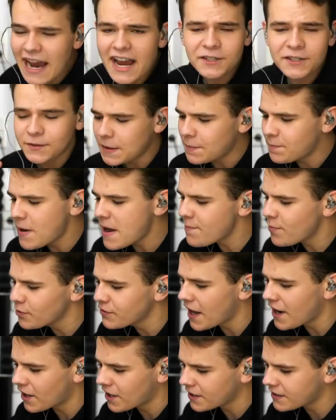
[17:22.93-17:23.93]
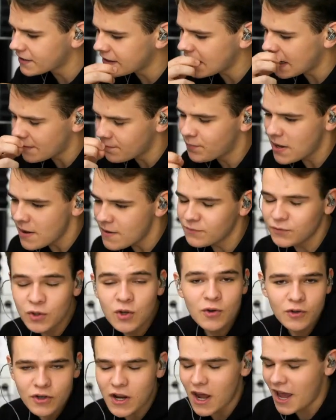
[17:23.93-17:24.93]
I guess the people that are
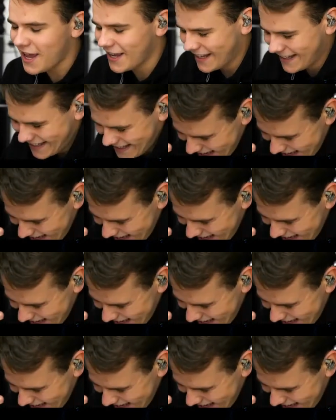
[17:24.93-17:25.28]
new,